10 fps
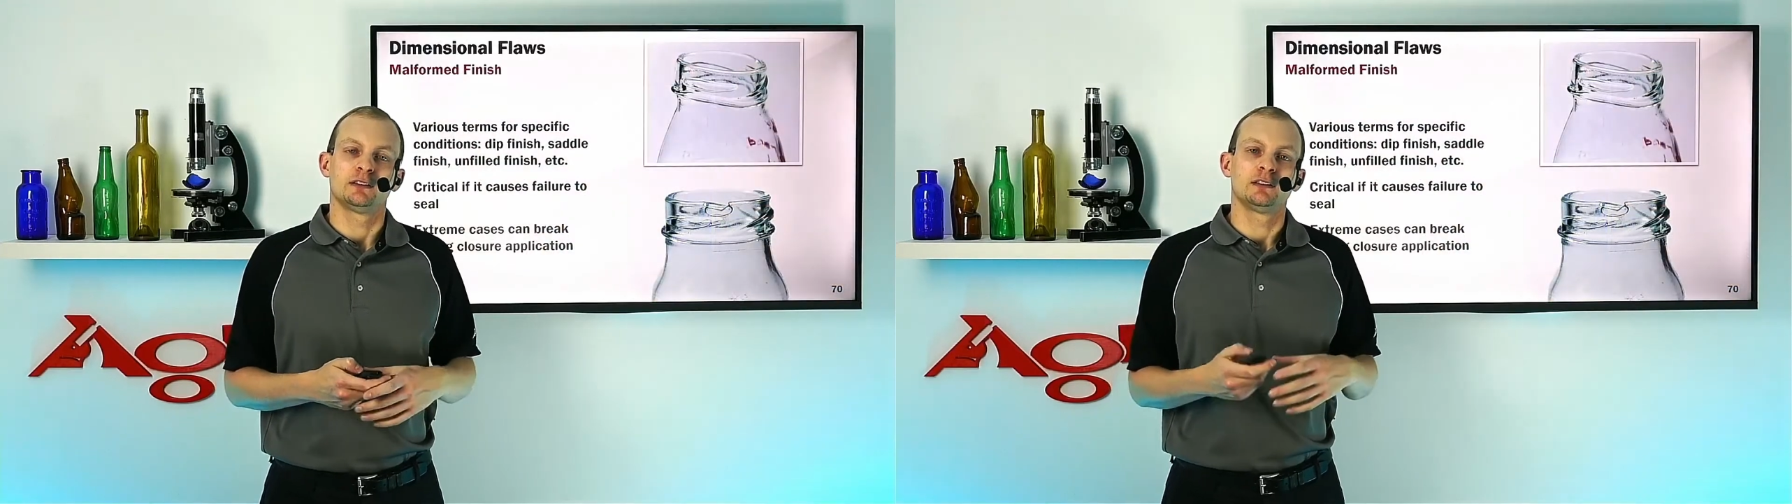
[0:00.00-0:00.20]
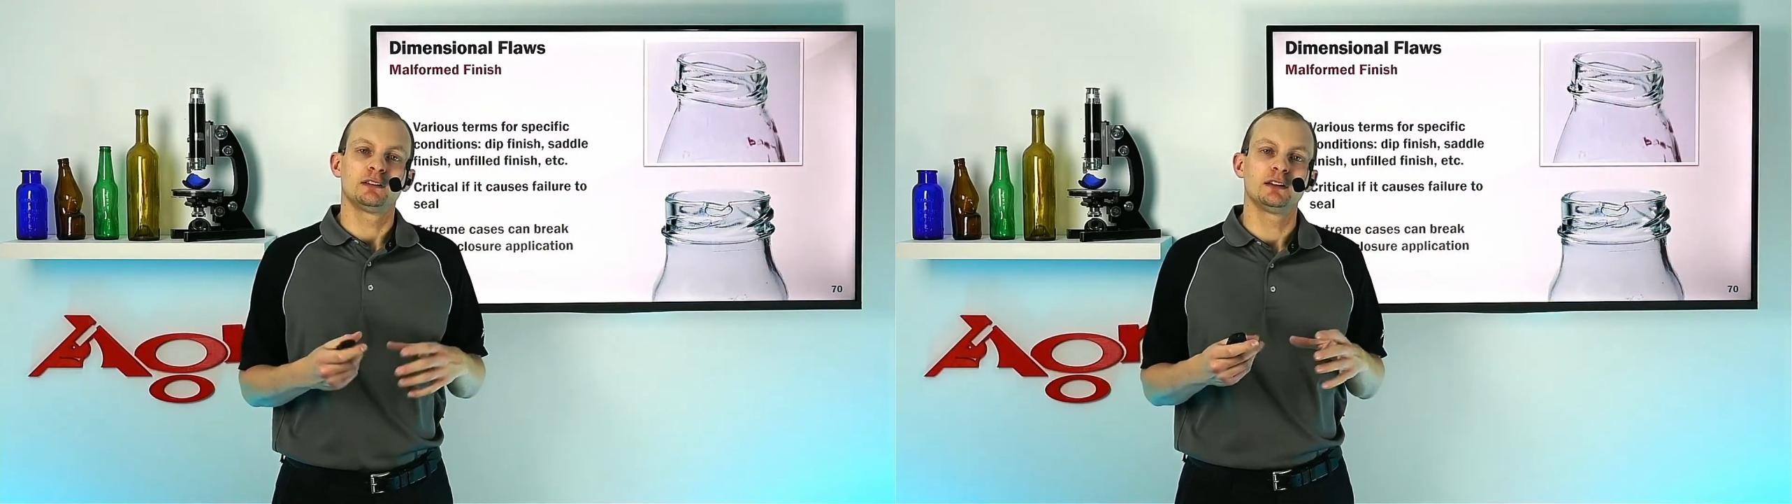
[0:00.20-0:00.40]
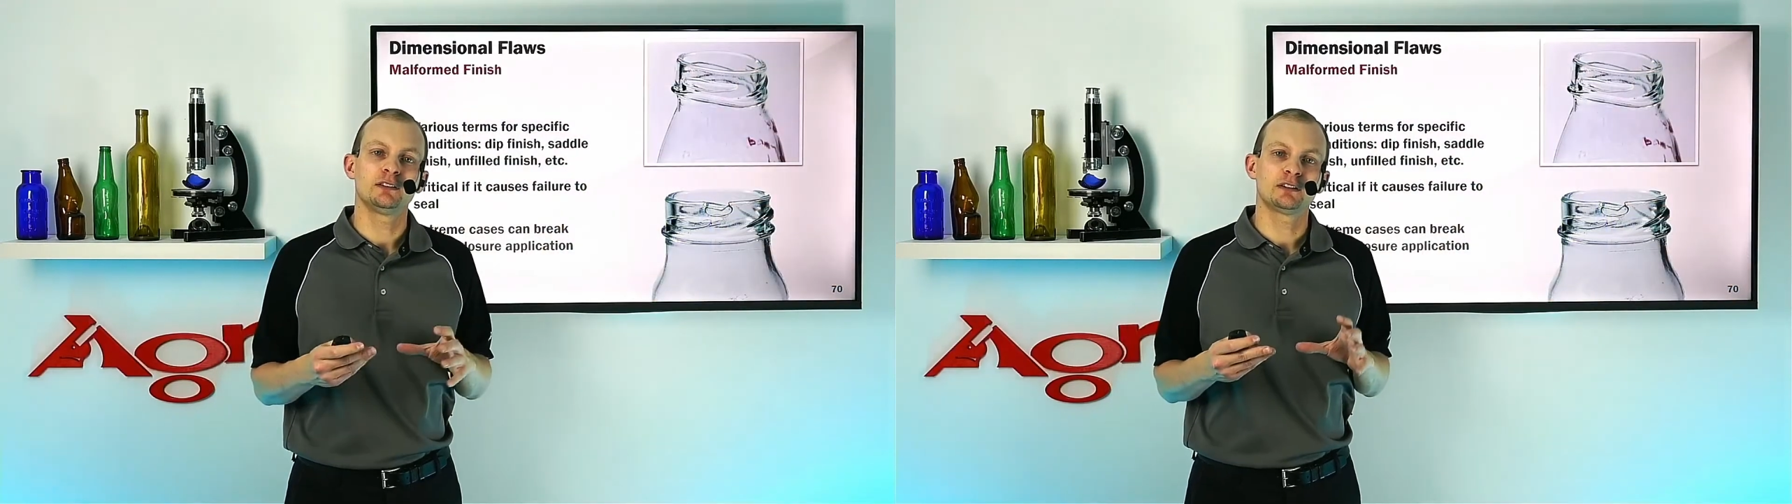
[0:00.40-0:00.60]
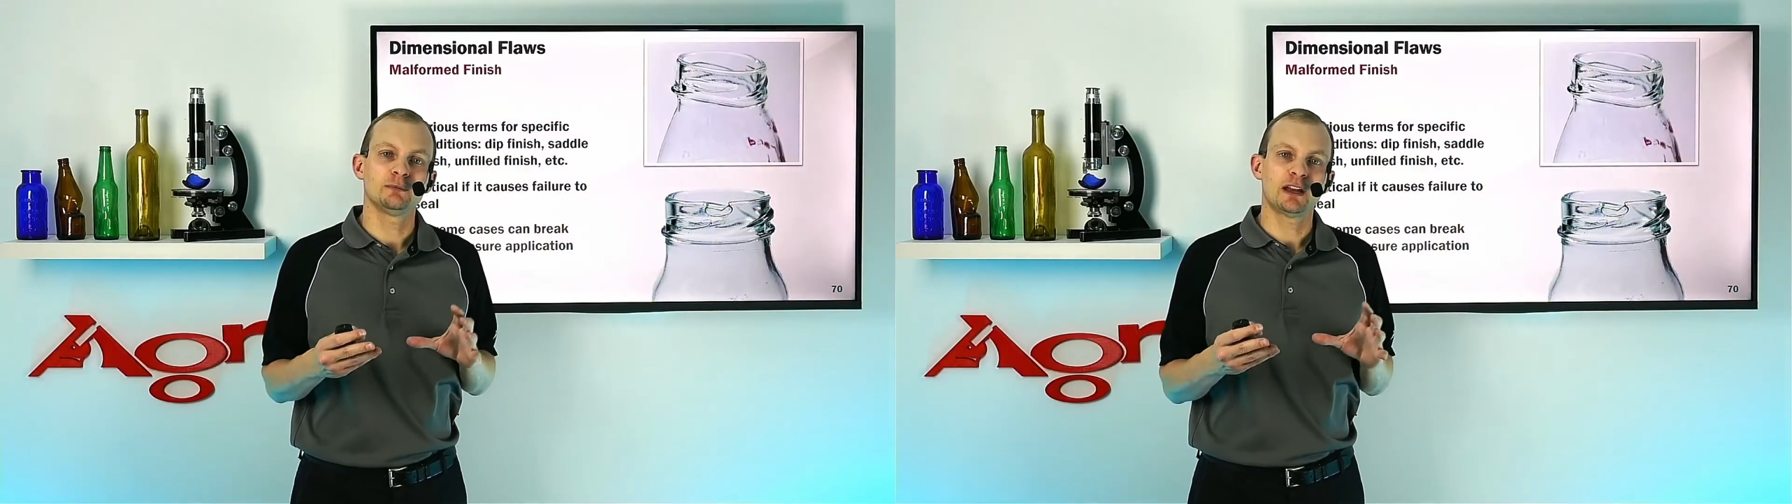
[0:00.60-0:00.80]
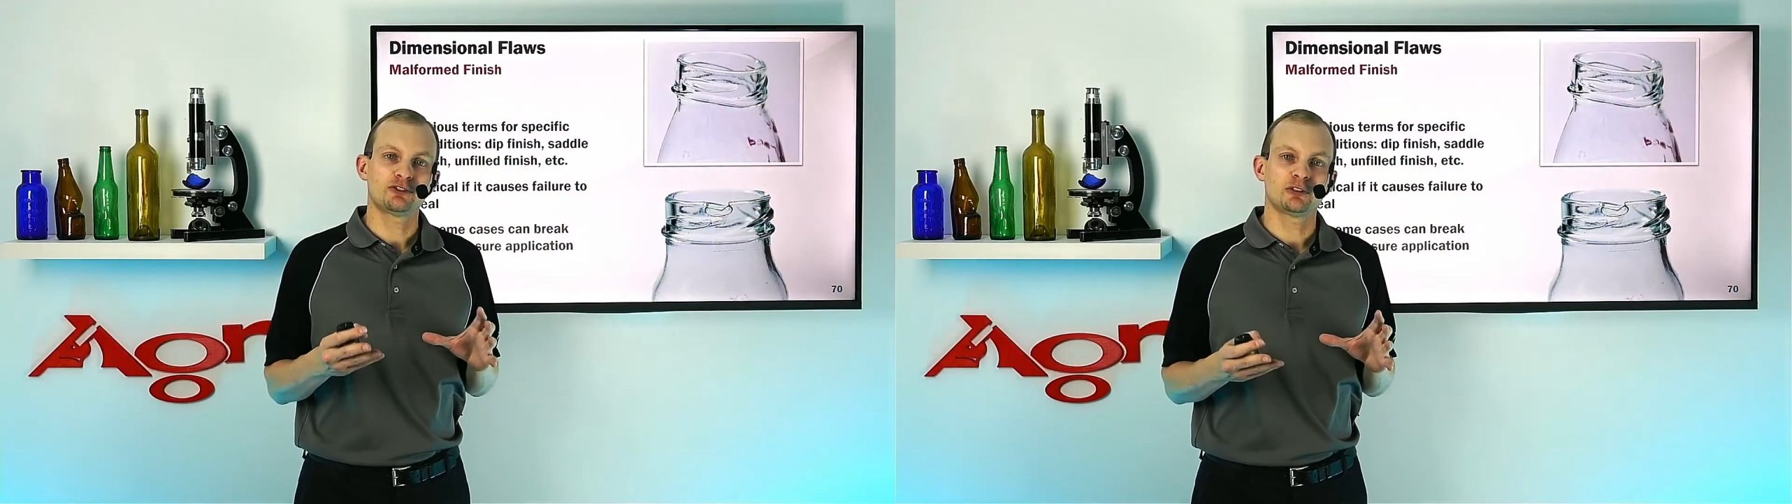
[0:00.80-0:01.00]
These
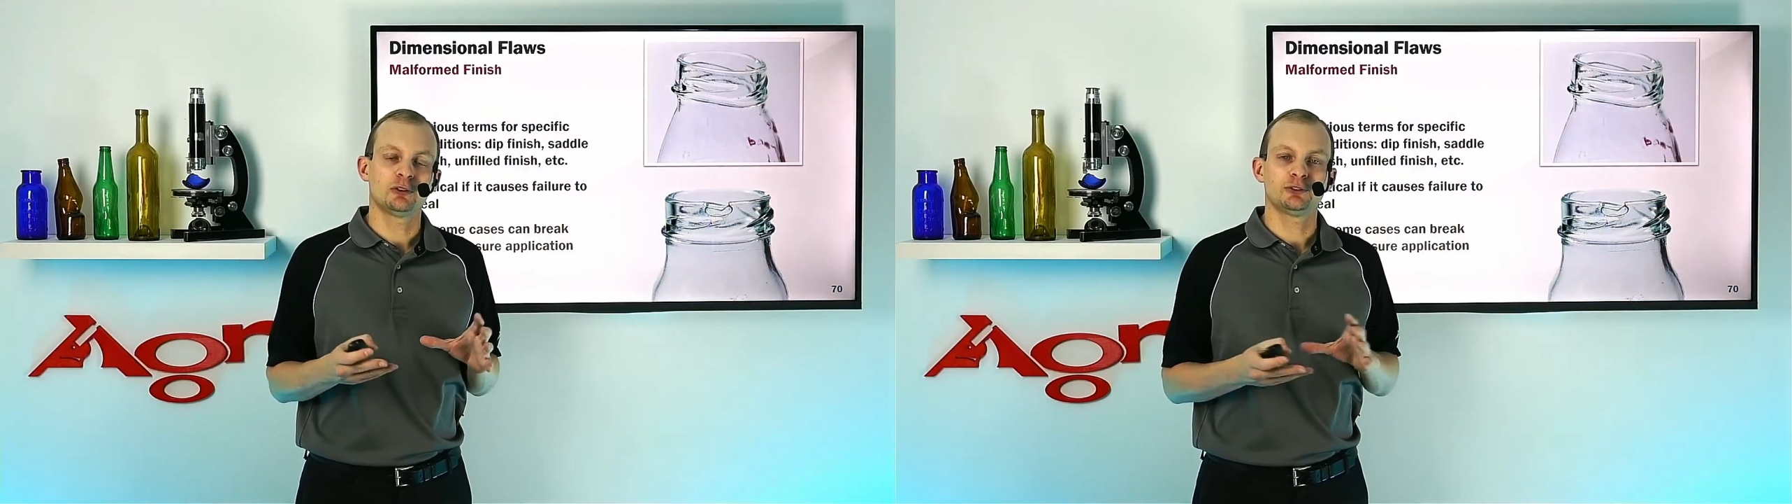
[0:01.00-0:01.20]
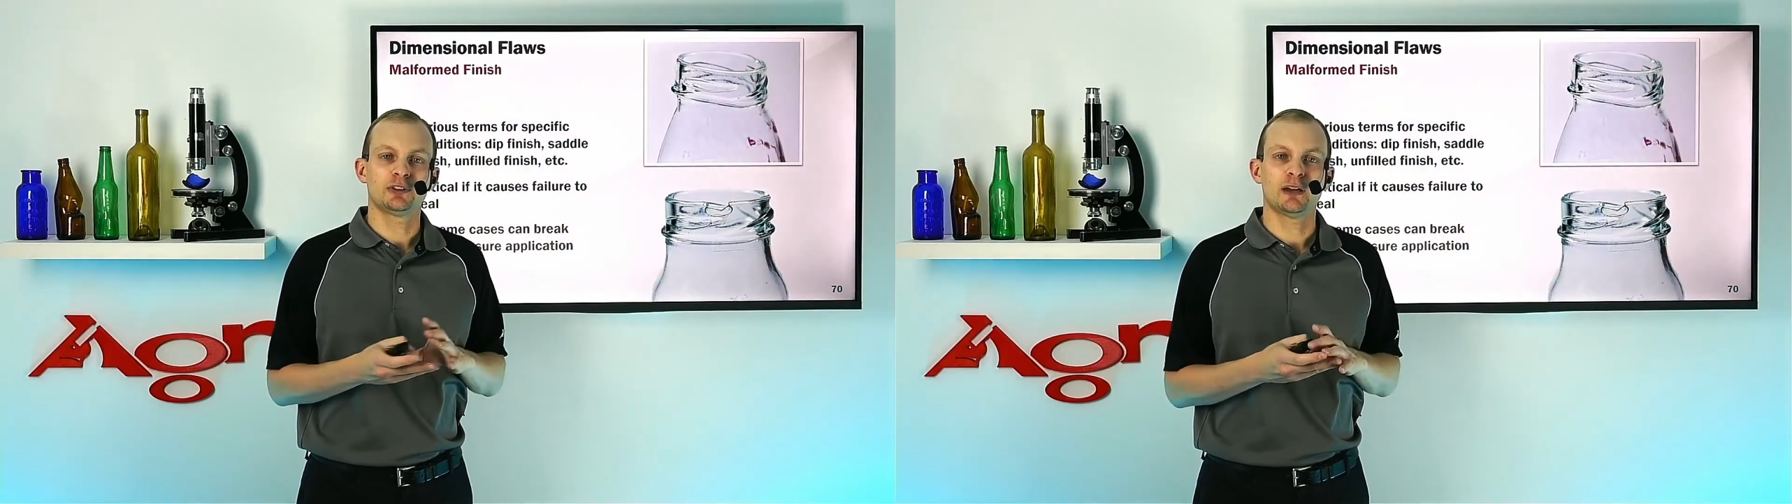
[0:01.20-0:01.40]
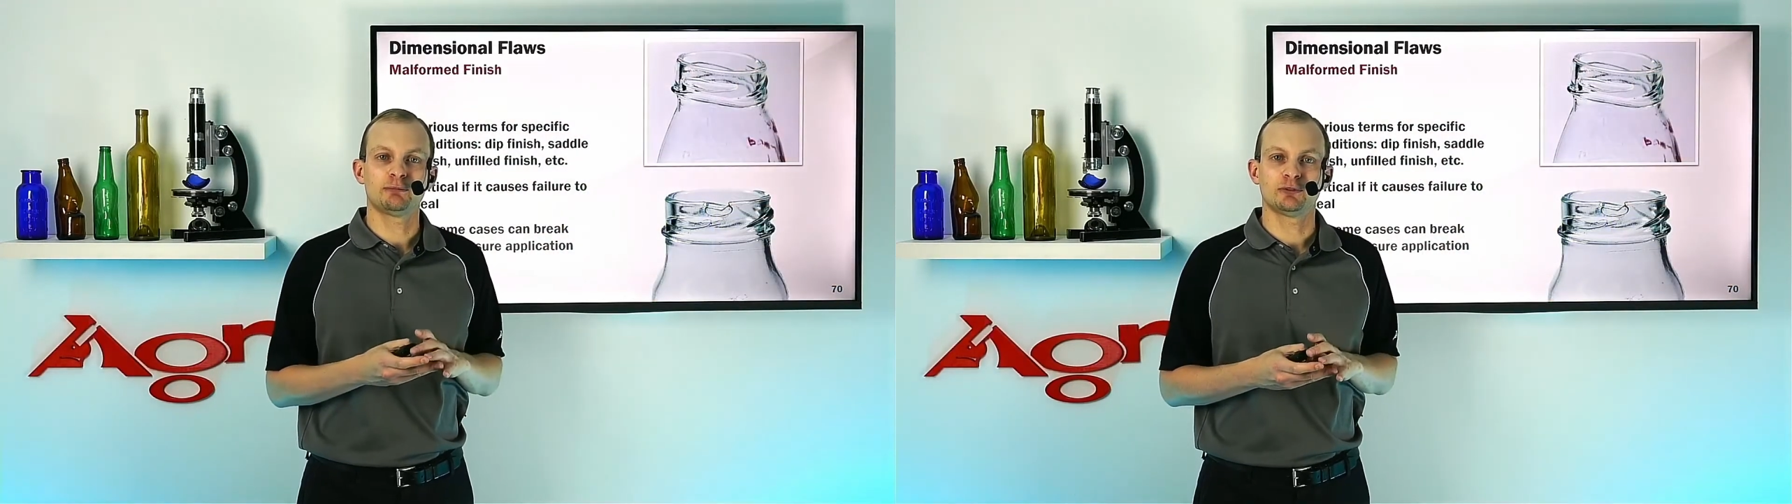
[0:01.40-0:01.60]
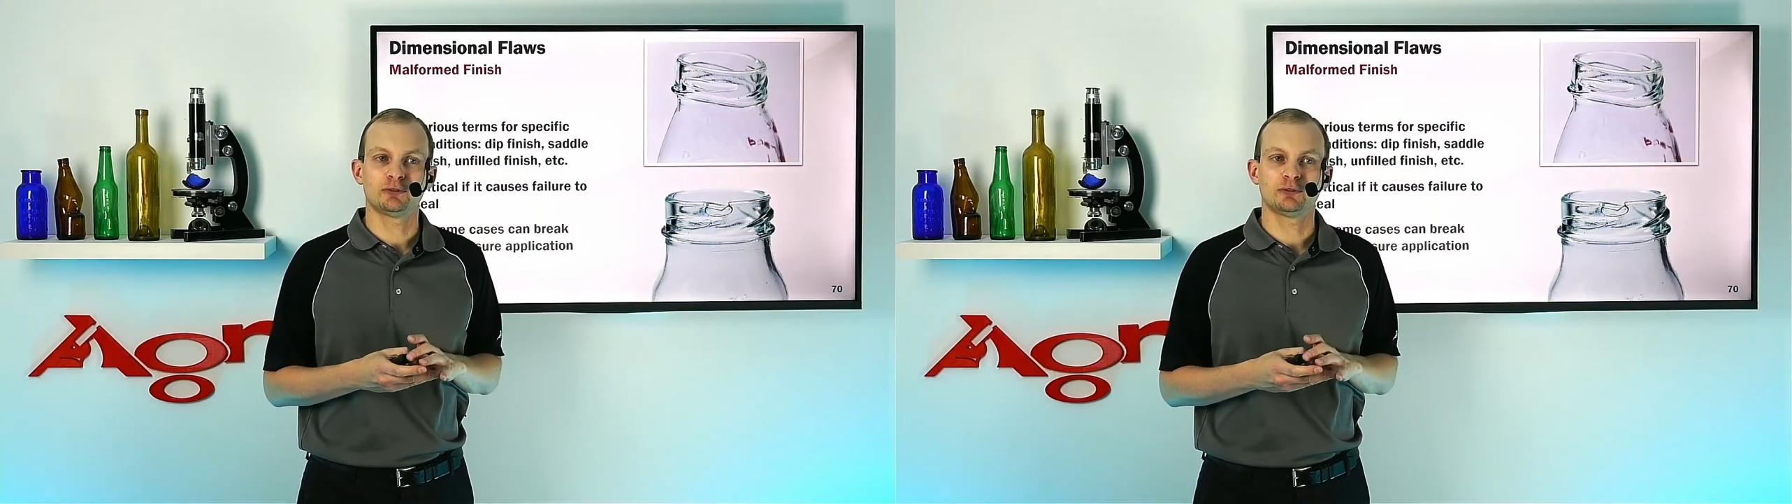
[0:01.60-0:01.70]
dimensional type of